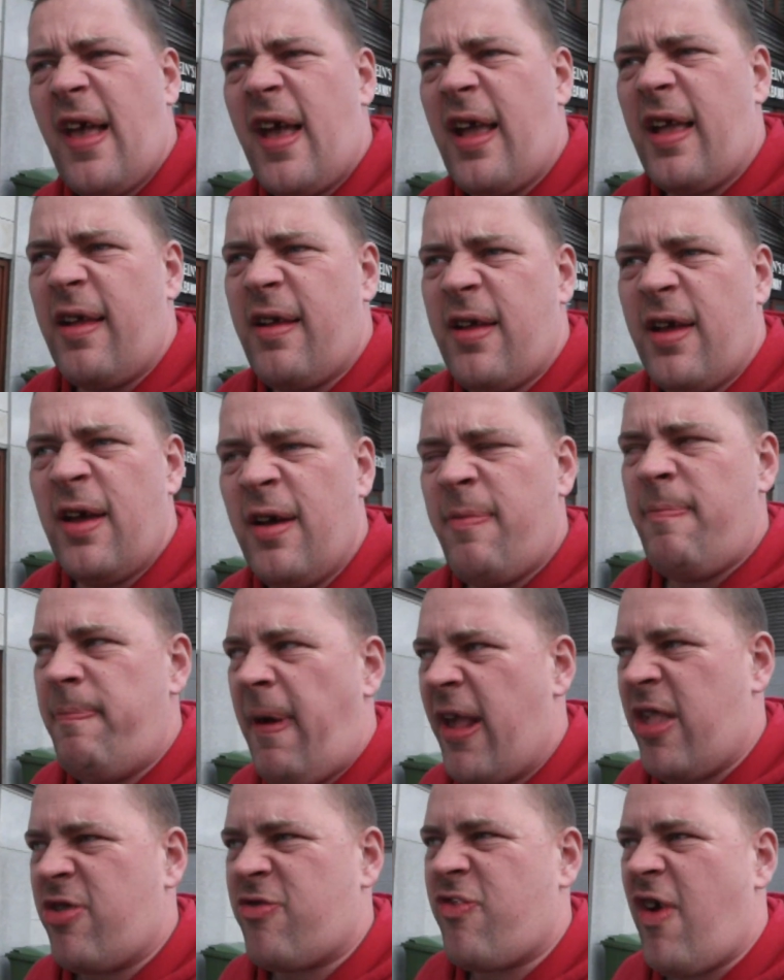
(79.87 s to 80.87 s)
like,
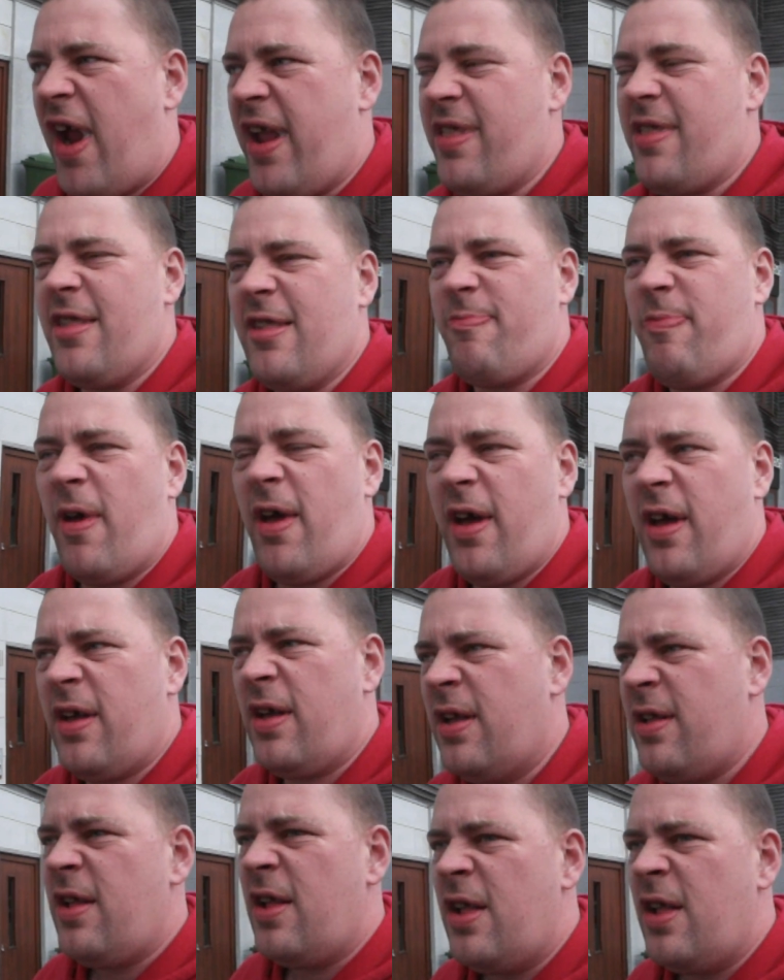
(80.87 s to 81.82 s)
best friends, but